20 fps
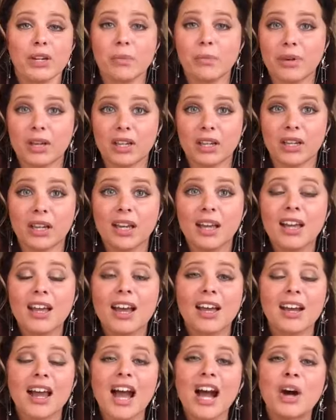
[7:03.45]
is going to be,
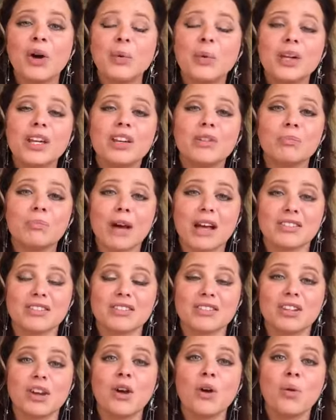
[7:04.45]
and how we can
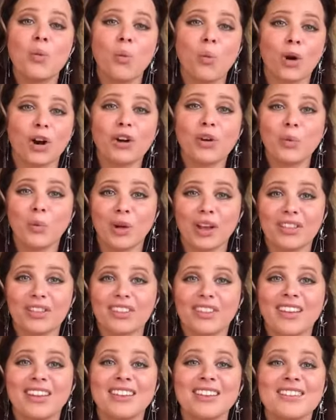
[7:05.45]
best
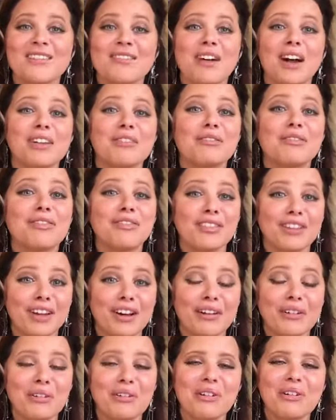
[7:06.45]
work with in divine
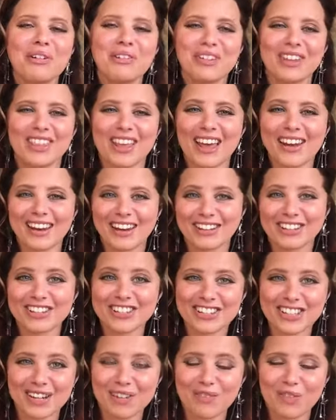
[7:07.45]
flow with that
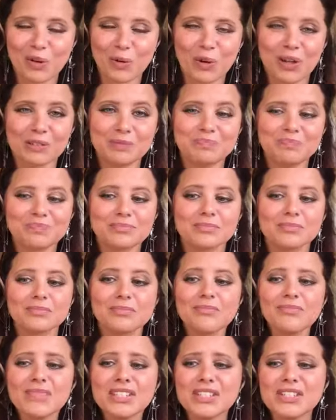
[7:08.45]
energy, if you will.
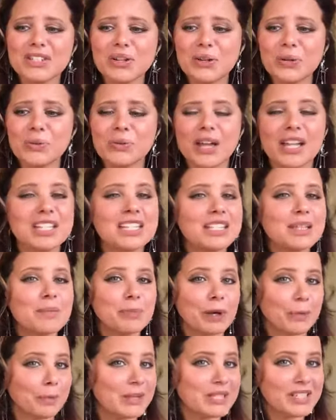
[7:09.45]
So
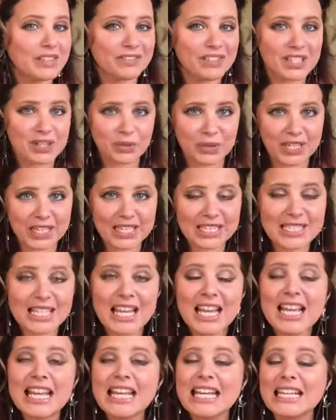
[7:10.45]
that's the purpose of these
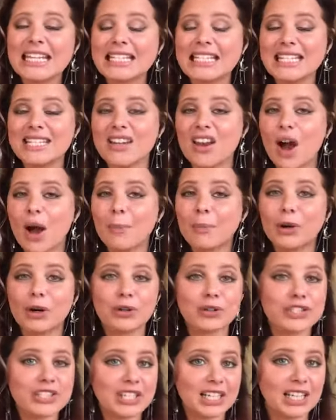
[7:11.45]
readings. It is
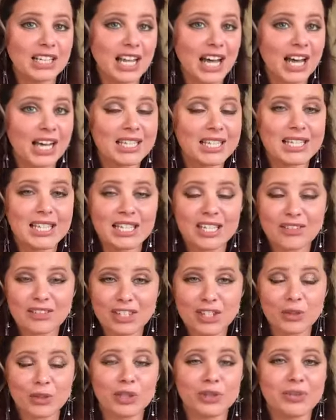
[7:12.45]
not personalized
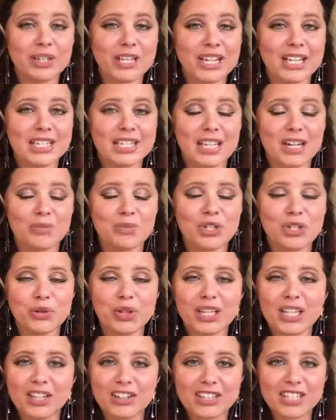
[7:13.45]
individual readings that
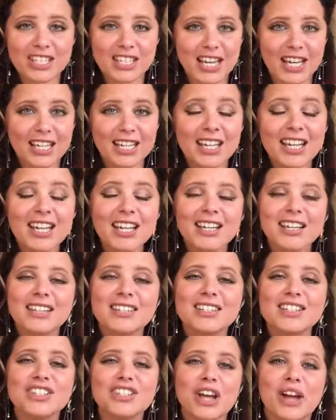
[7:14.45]
I'm doing here today.
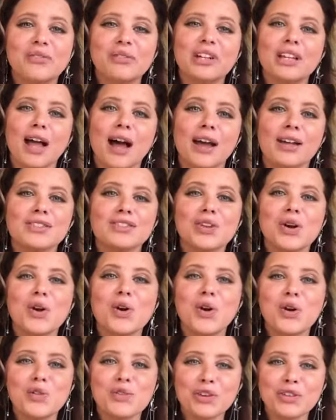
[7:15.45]
It's a
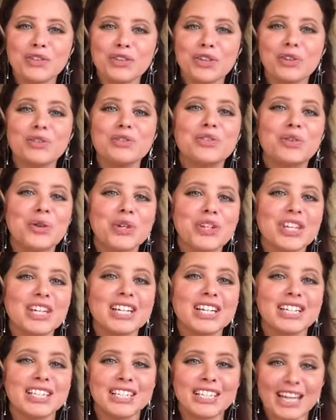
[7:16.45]
generalized overview
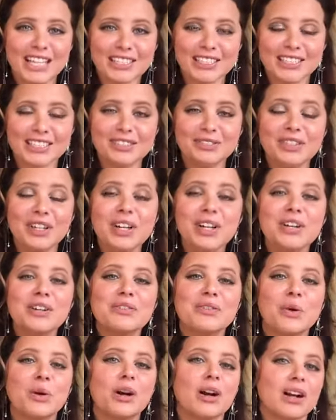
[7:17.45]
for the collective,
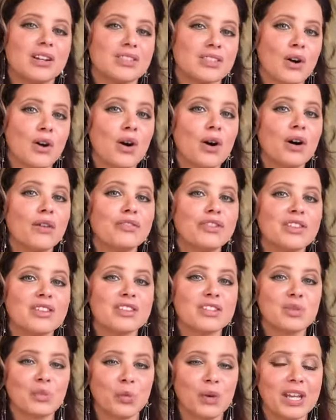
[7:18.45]
for us all,
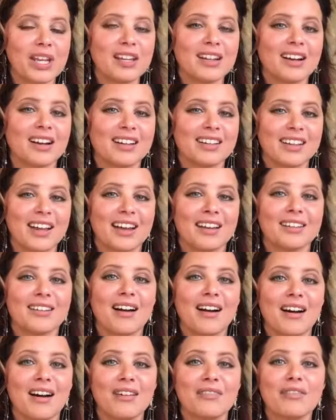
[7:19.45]
for this week,
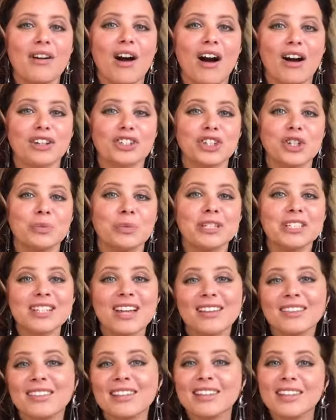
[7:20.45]
again, of
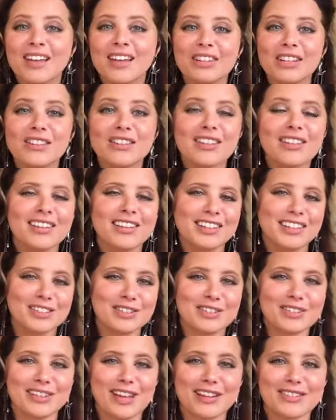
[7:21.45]
October 10th, 11th,
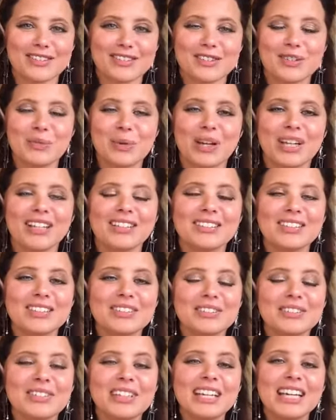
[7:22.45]

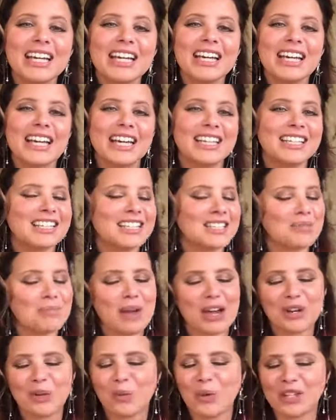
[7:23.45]
2022. And it
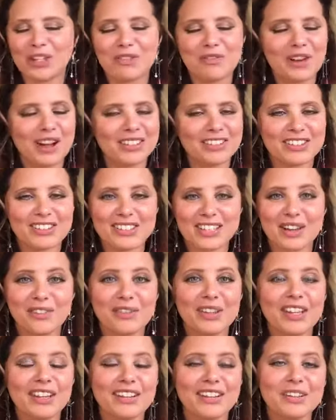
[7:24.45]
doesn't matter when you find
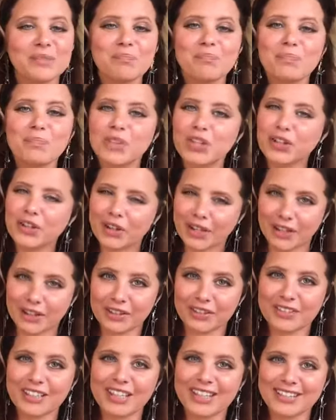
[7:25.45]
yourself here, you're
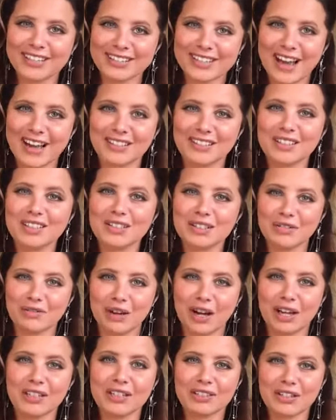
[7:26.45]
here in exact
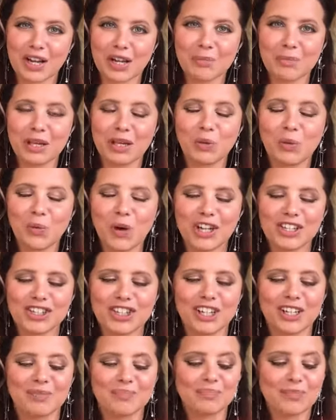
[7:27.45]
divine timing
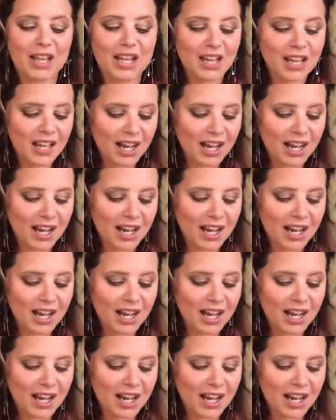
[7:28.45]
watching.